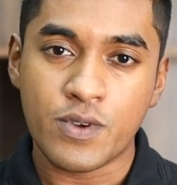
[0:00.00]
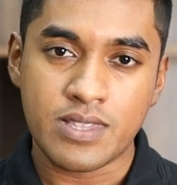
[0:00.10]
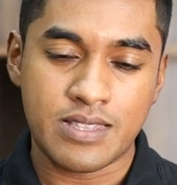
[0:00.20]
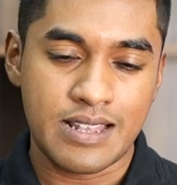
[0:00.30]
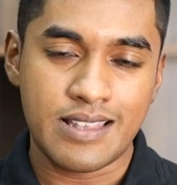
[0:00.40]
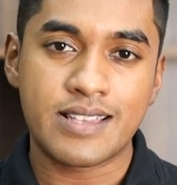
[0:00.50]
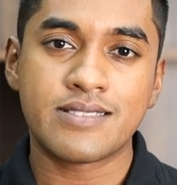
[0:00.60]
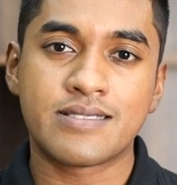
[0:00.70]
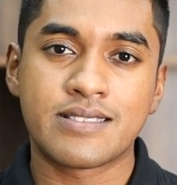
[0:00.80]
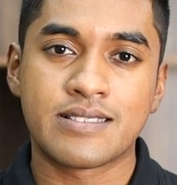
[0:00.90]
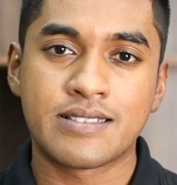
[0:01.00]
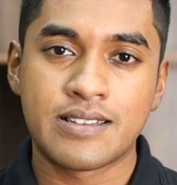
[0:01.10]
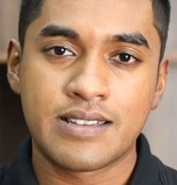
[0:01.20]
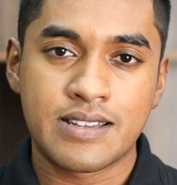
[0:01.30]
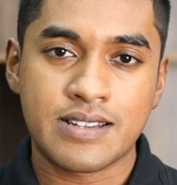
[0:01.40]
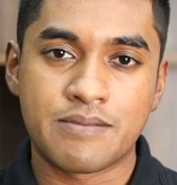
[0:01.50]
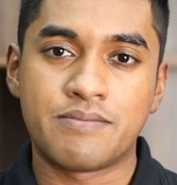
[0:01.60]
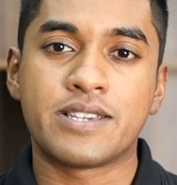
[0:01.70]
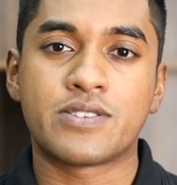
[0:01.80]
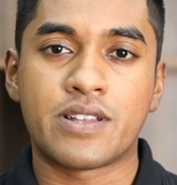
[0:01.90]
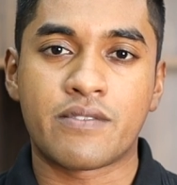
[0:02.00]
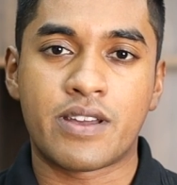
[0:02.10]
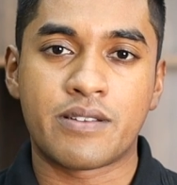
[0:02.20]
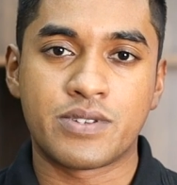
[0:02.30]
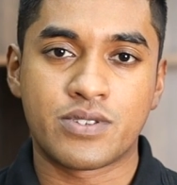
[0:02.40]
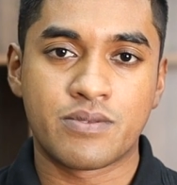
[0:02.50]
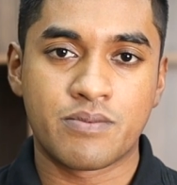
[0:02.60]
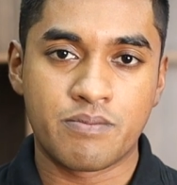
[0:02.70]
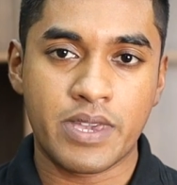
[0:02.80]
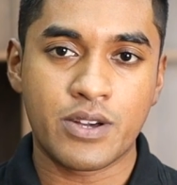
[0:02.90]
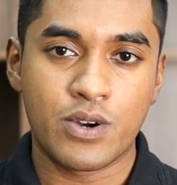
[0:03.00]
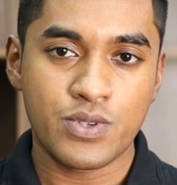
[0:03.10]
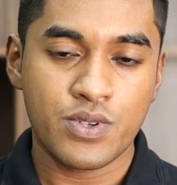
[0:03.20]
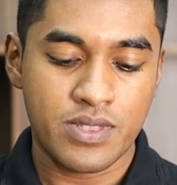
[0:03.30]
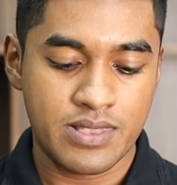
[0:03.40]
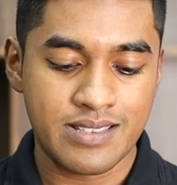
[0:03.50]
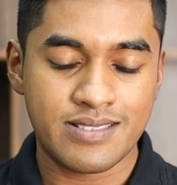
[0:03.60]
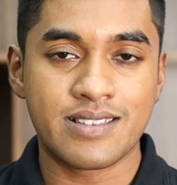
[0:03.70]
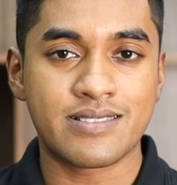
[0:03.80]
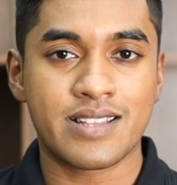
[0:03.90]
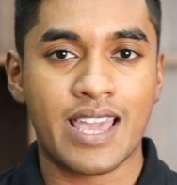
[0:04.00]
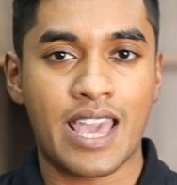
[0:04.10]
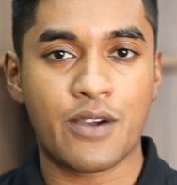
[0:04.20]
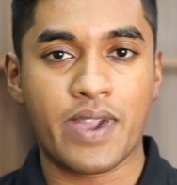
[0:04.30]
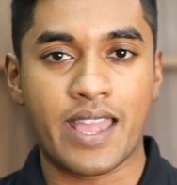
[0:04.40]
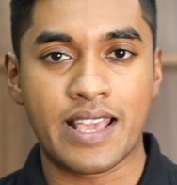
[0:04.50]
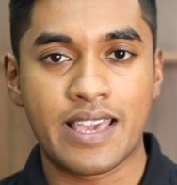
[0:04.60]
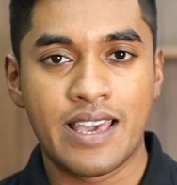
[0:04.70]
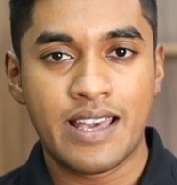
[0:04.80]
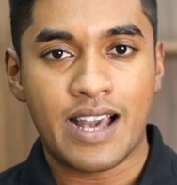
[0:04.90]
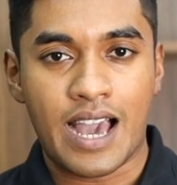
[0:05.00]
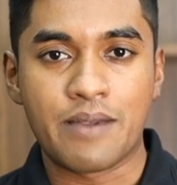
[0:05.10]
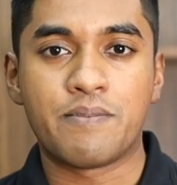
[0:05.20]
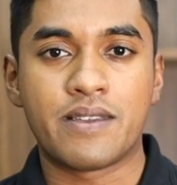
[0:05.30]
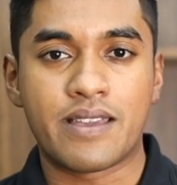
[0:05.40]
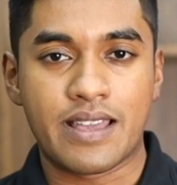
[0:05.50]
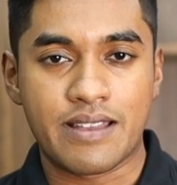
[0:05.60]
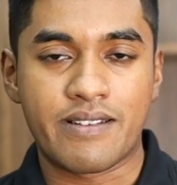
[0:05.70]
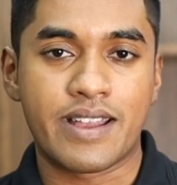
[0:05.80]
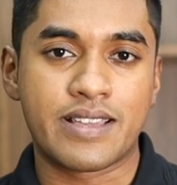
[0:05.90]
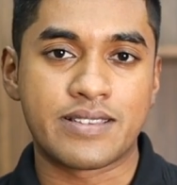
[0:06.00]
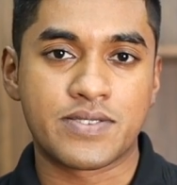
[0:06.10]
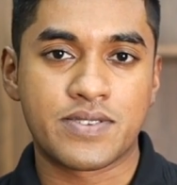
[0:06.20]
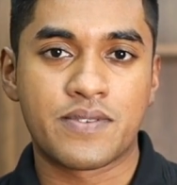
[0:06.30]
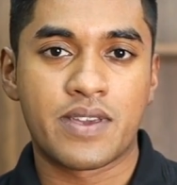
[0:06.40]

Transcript: with less complex environments, because this doesn't have any I P ratings.